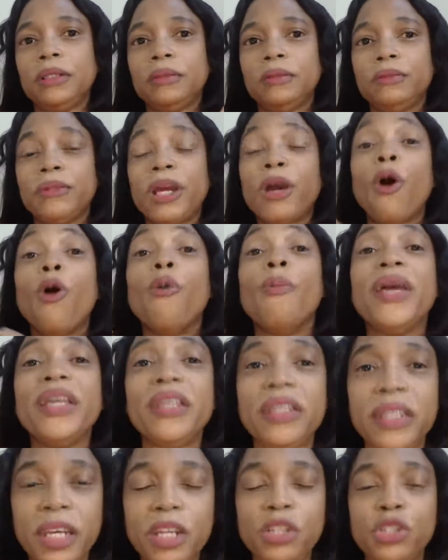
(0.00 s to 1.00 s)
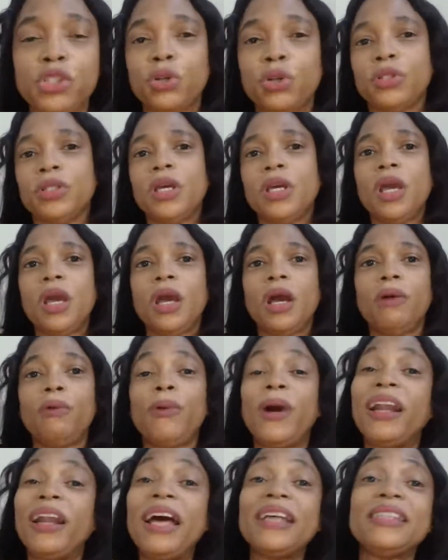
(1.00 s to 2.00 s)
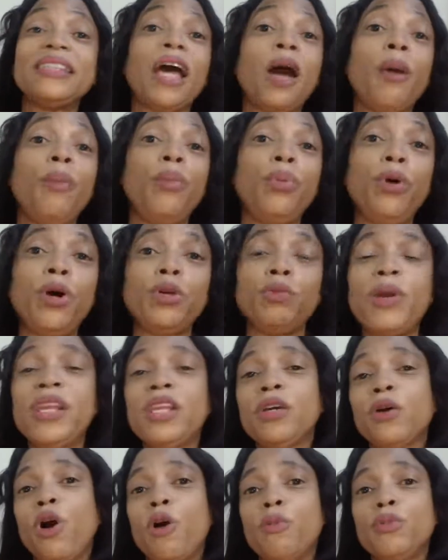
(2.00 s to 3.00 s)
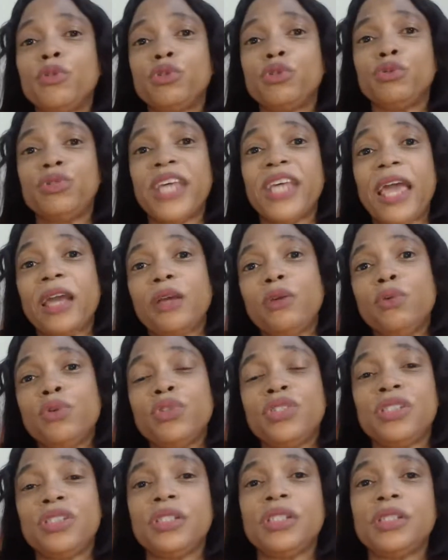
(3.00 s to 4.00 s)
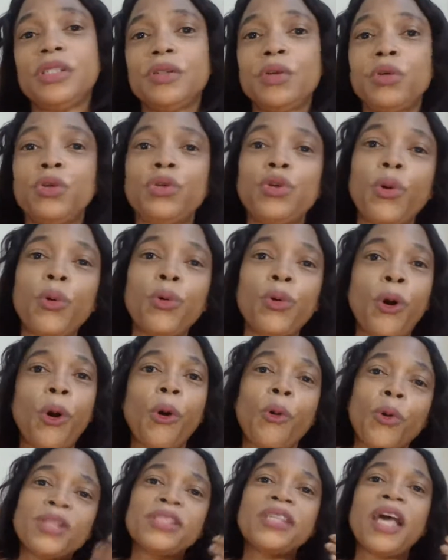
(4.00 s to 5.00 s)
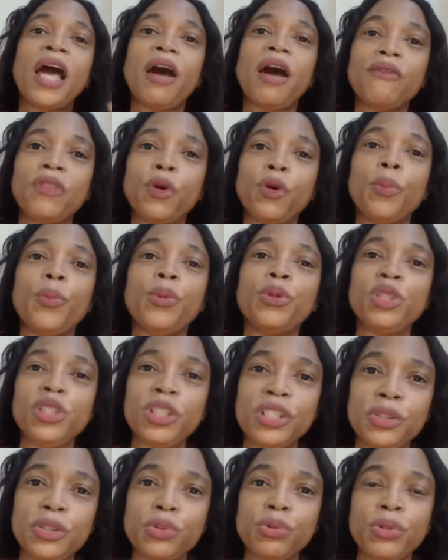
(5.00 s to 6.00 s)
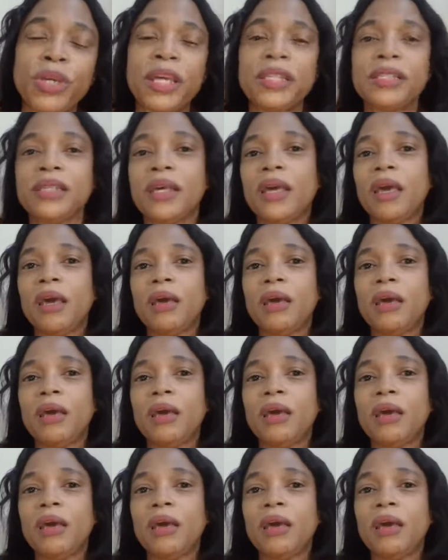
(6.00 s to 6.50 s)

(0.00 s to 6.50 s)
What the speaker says: recommendation. Whereas abroad, when it comes to diagnosis, you'll always have the opportunity to get